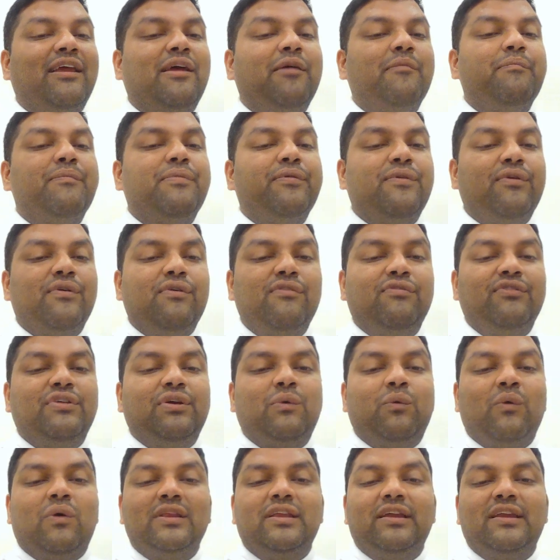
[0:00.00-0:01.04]
improved
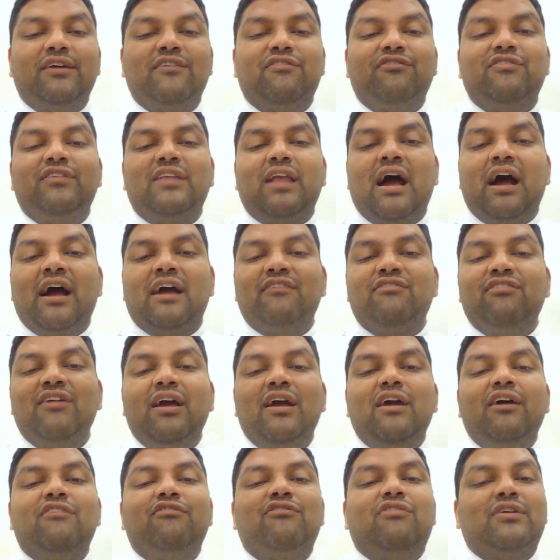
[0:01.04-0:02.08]
quality of
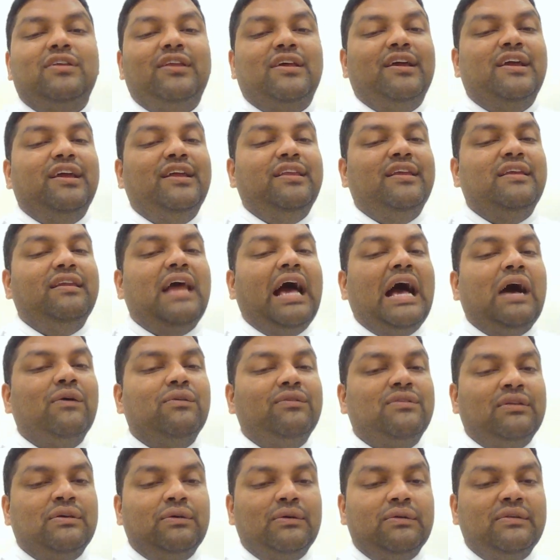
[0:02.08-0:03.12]
life for the Indian
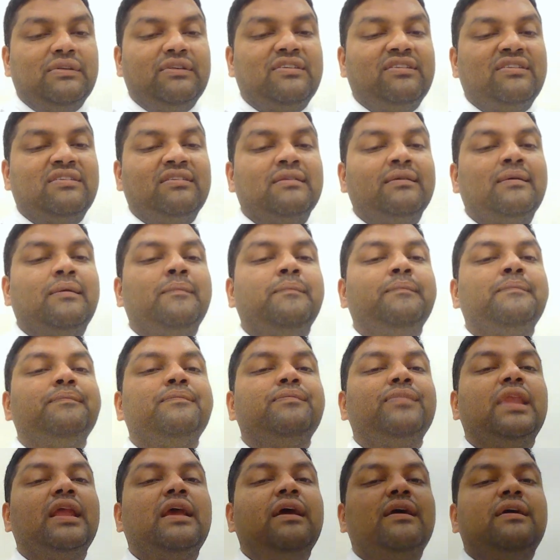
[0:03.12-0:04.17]
households.
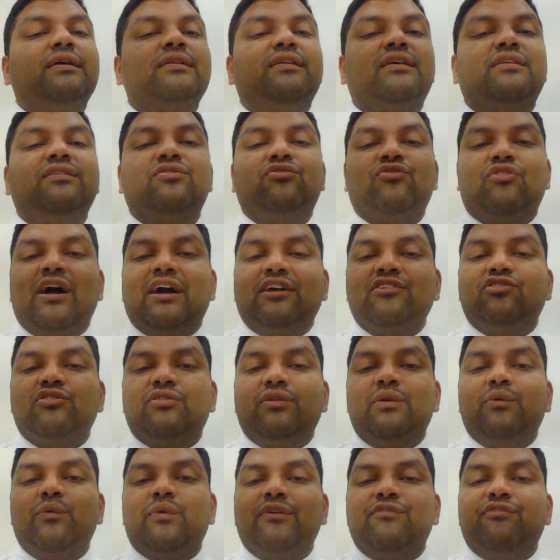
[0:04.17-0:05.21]
The
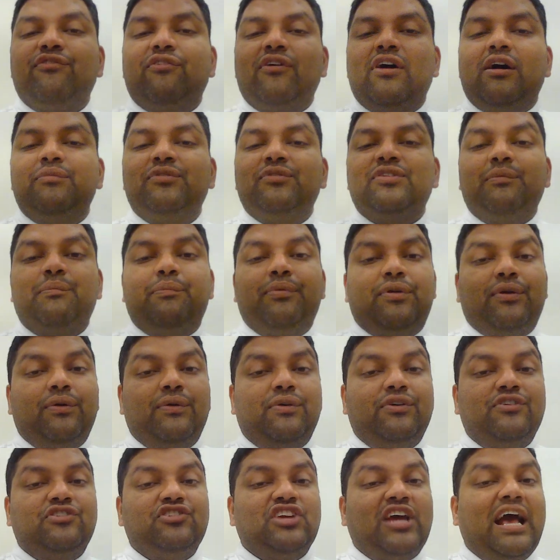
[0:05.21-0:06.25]
structural reforms
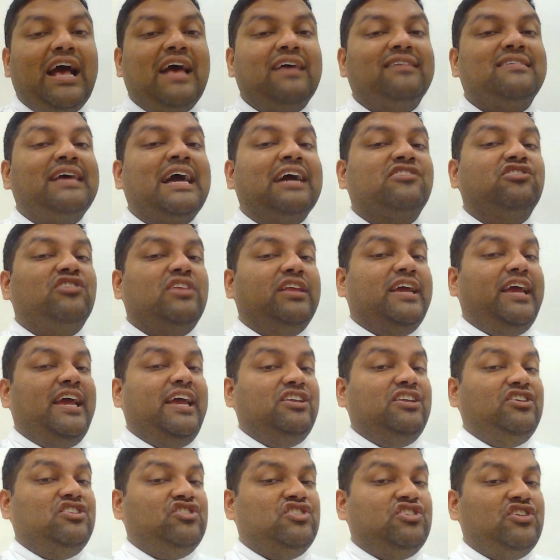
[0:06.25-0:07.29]
approach has actually
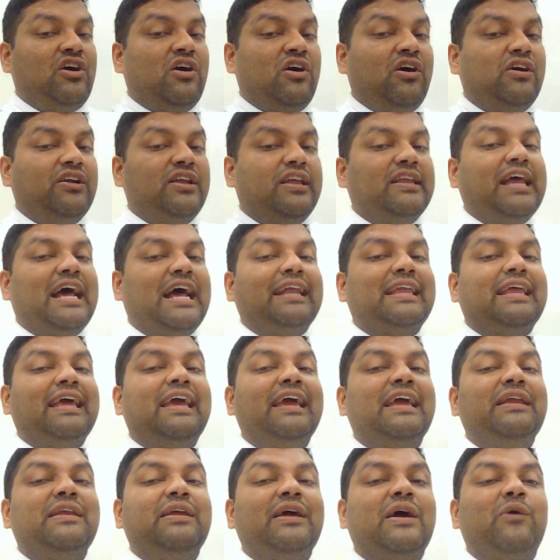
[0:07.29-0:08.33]
ensured that
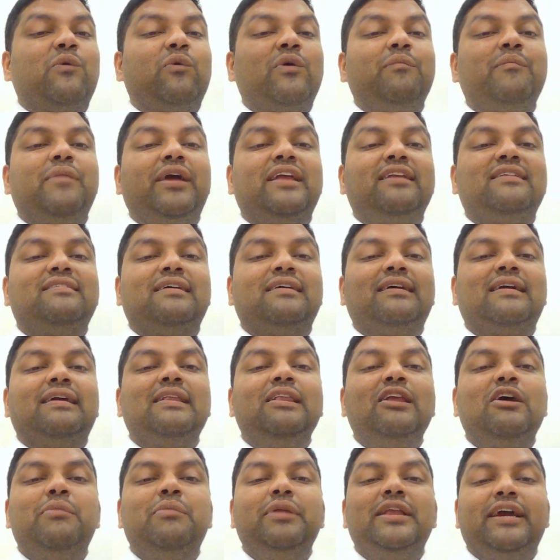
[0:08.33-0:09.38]
India remains the
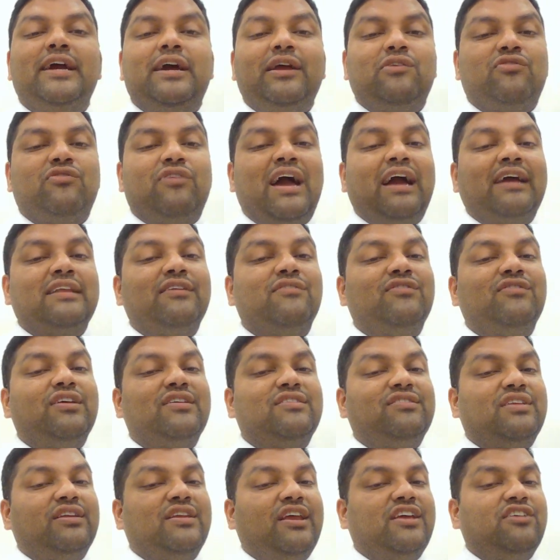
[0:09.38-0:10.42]
globally attractive
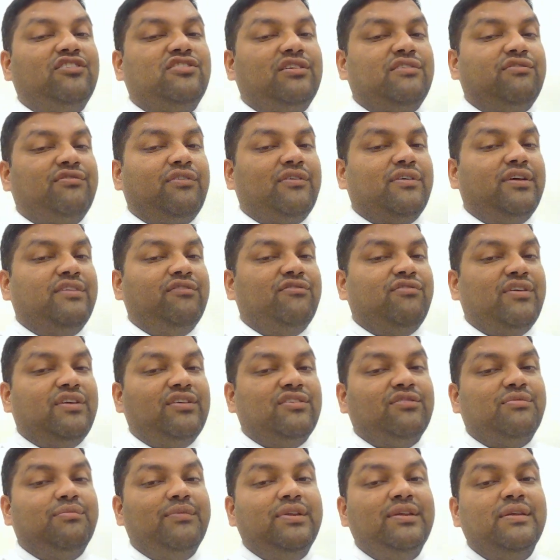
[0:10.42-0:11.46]
destination for
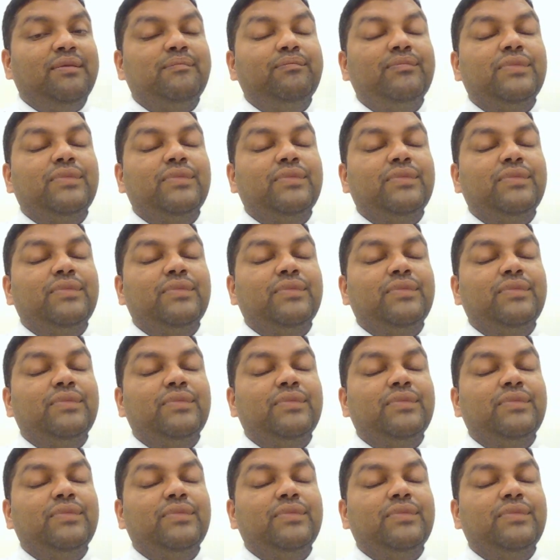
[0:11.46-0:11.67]
investment,